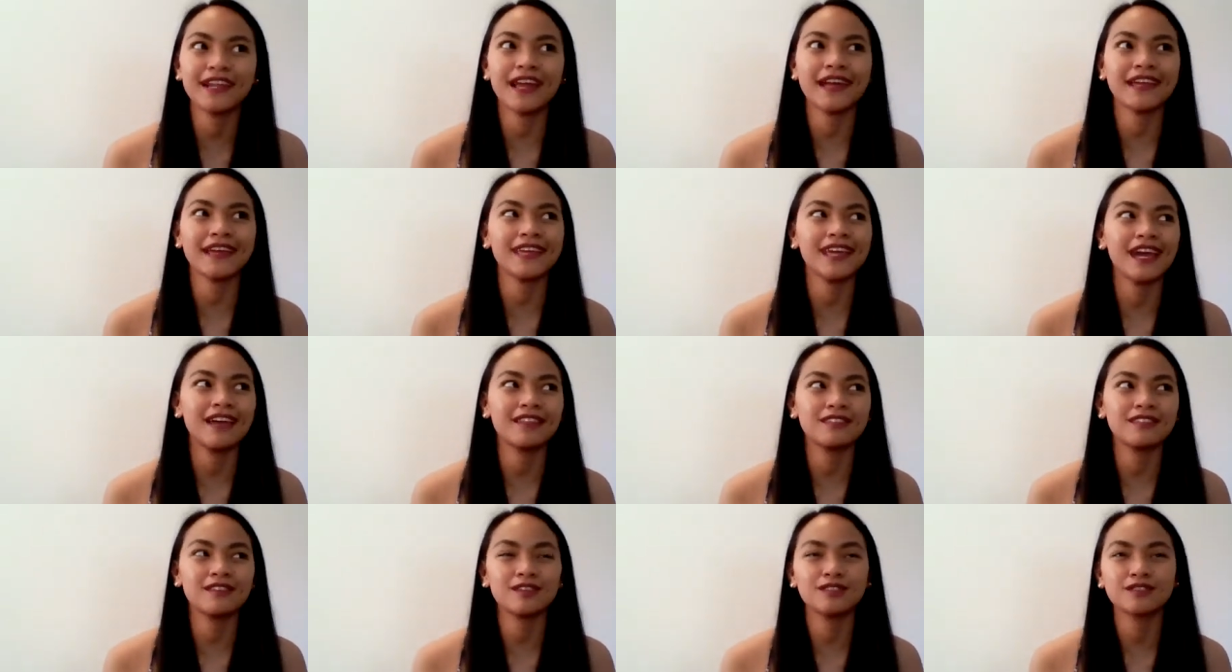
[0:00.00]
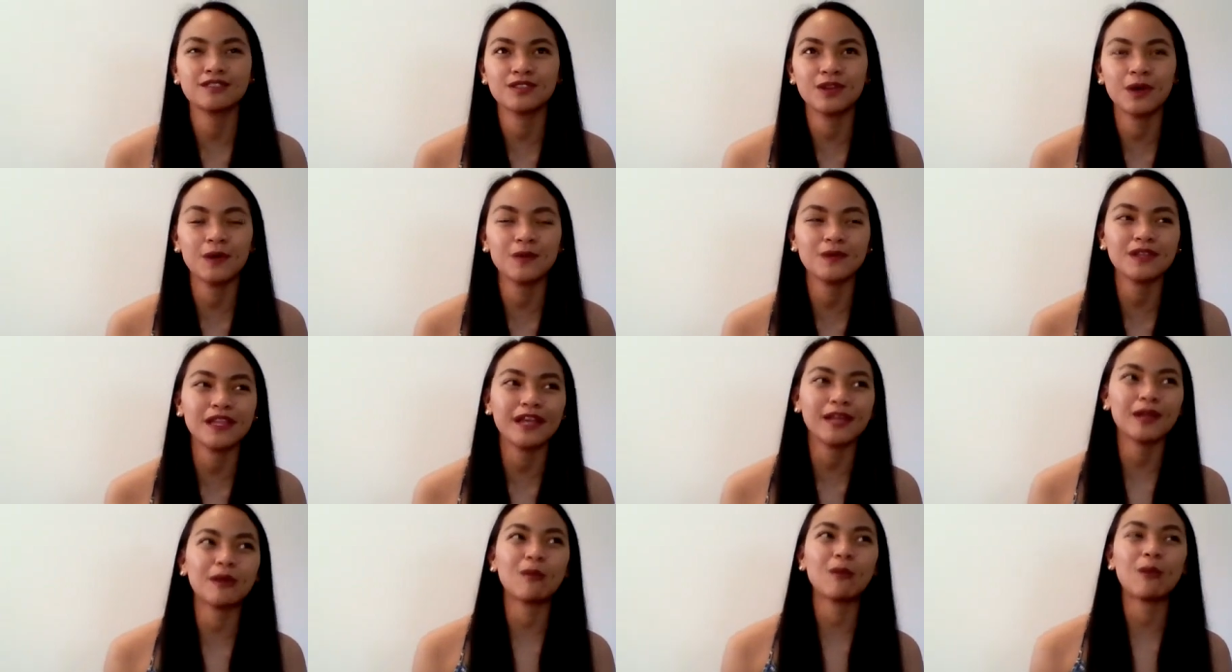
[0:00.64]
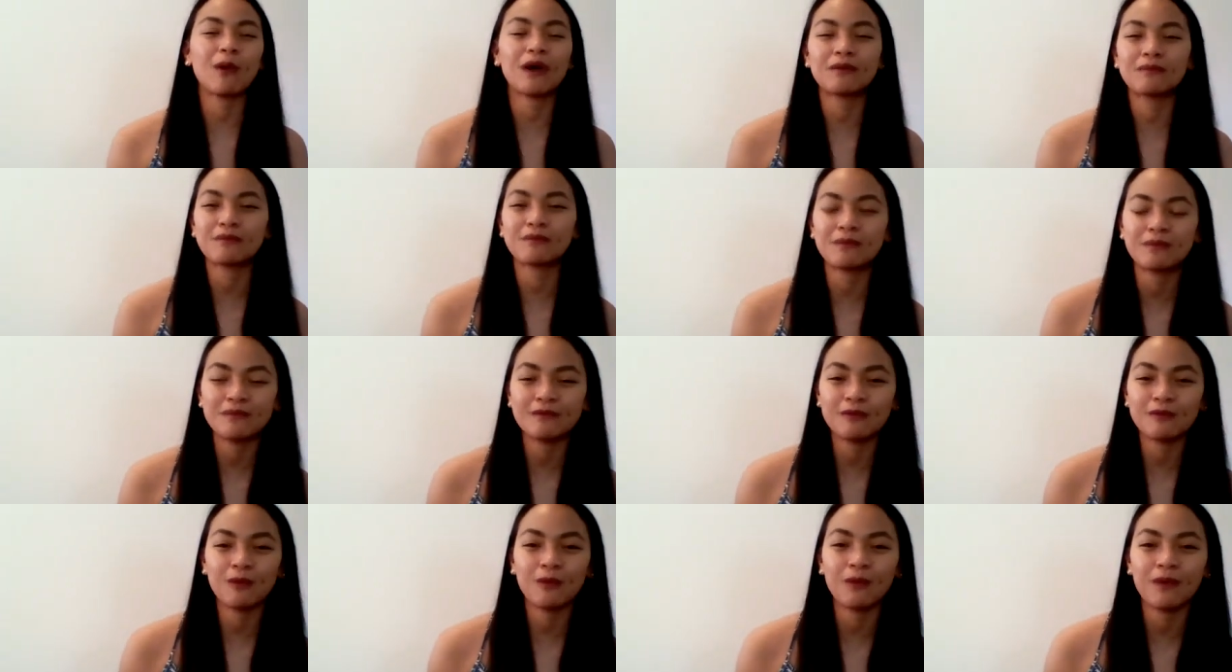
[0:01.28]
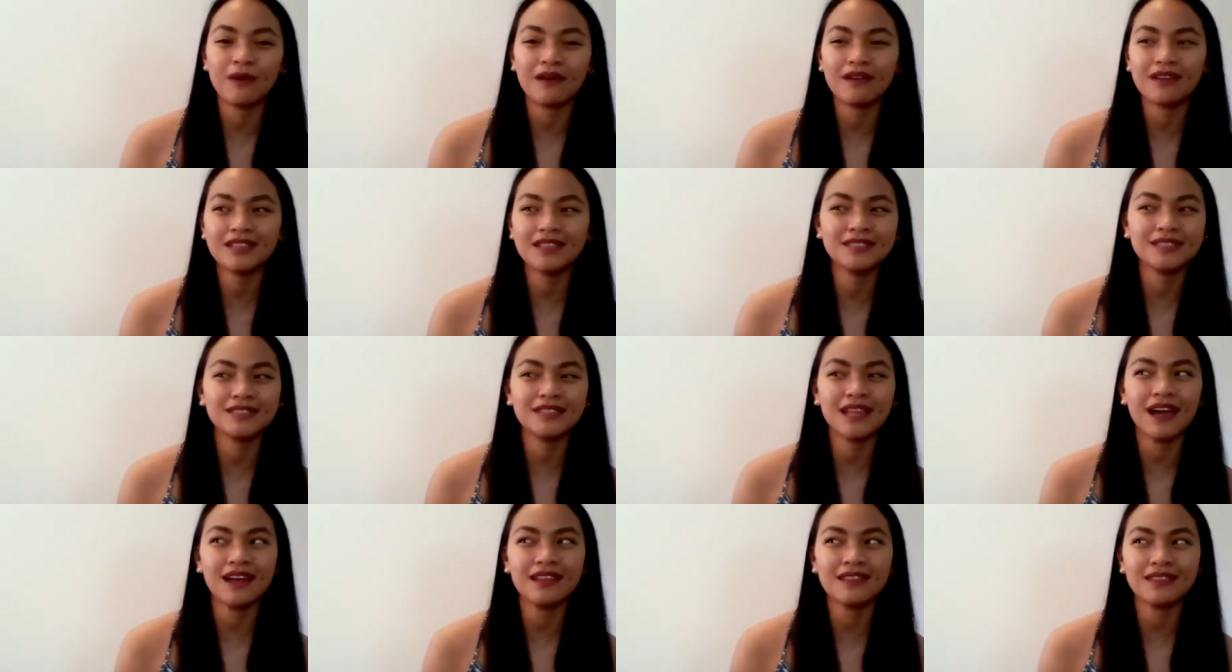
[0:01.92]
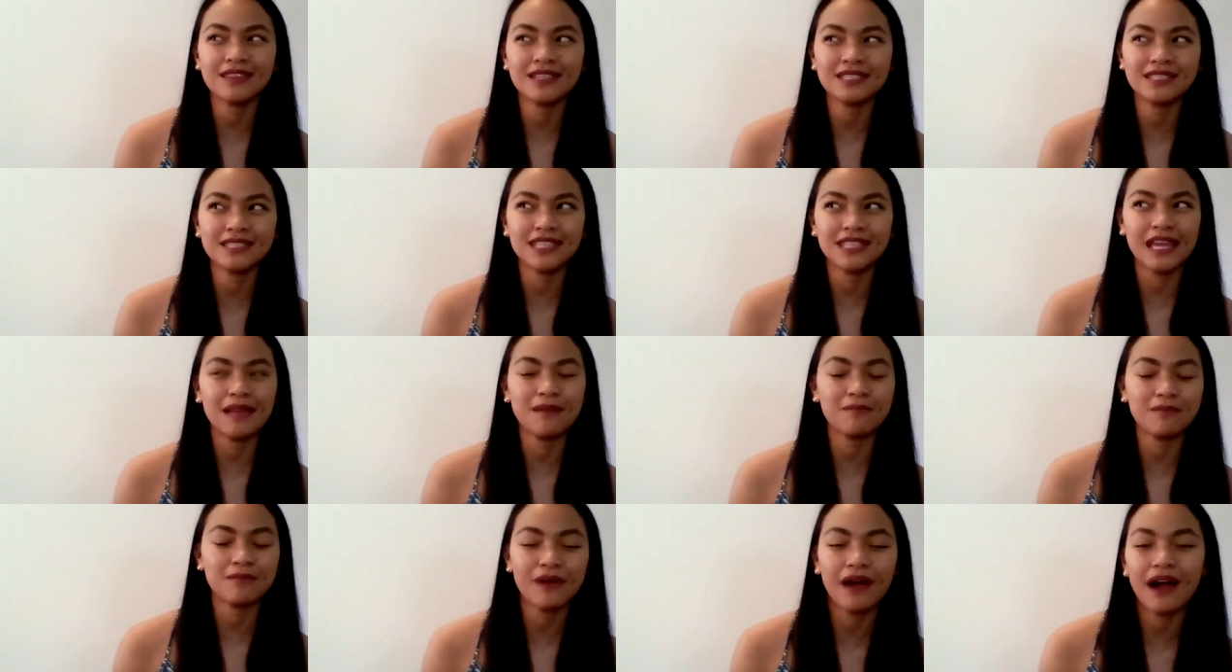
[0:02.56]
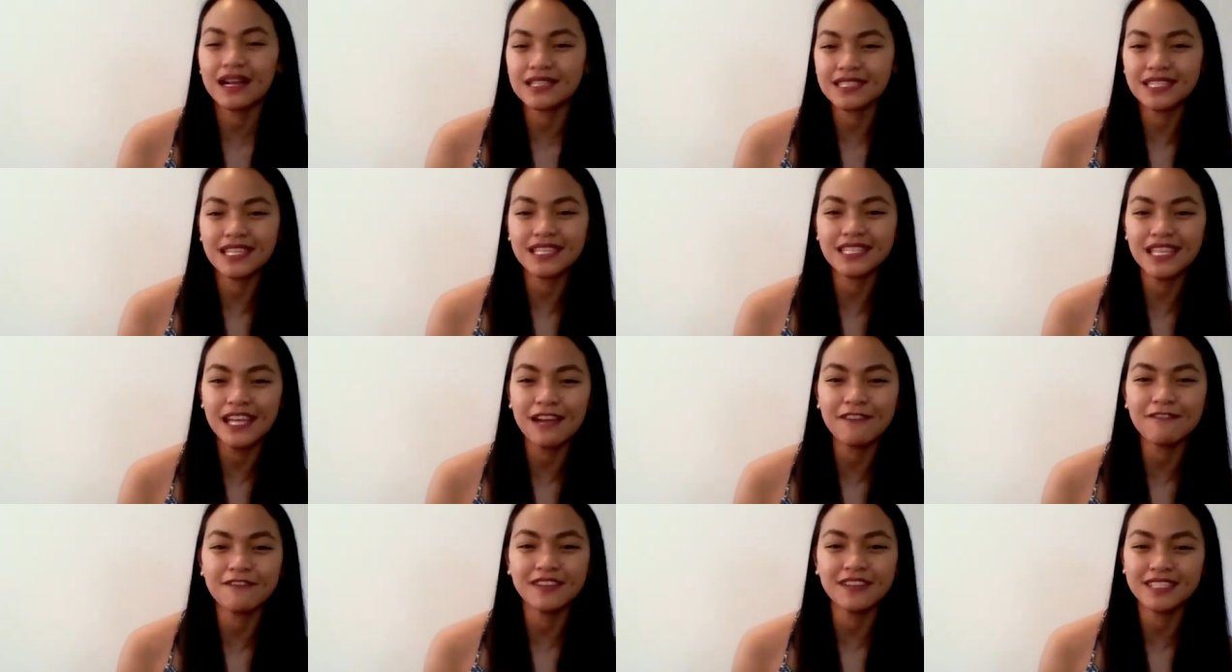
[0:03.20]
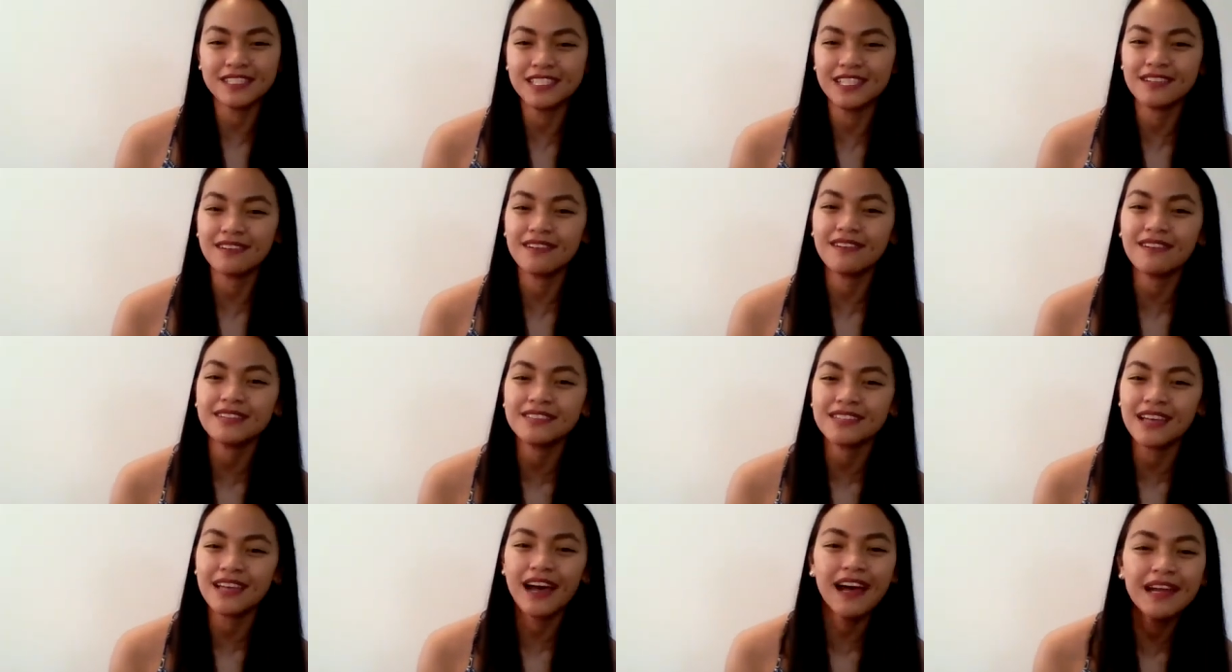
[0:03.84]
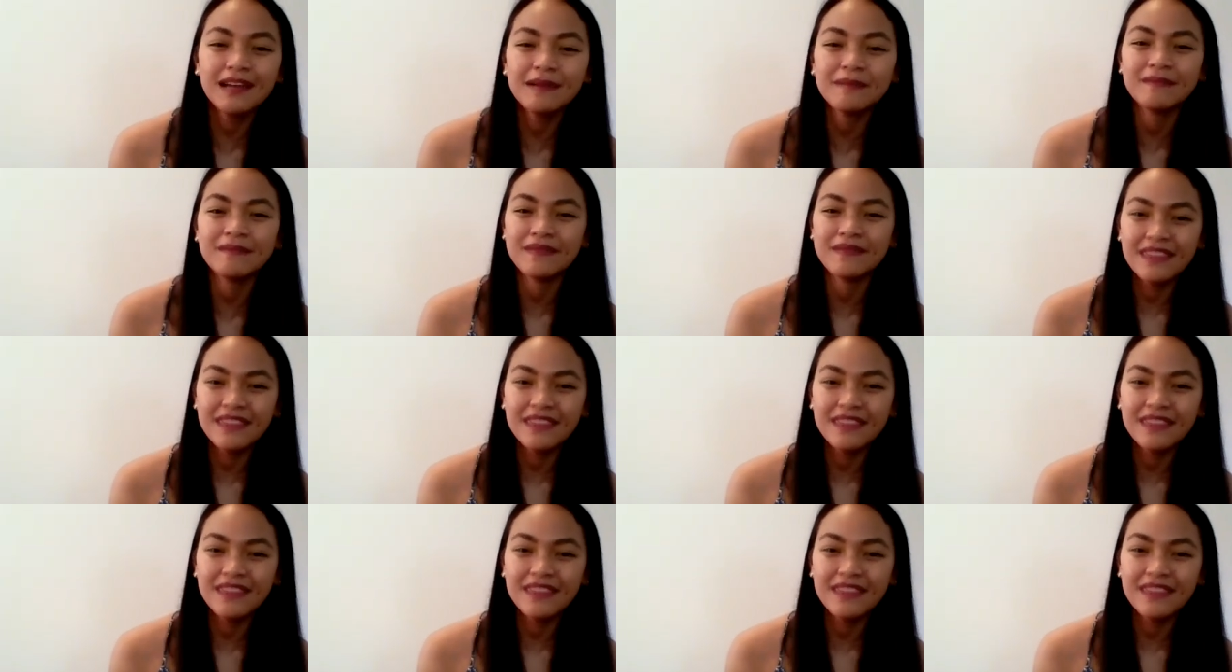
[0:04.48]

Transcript: I can't There's no like one, it's not the same process every single time.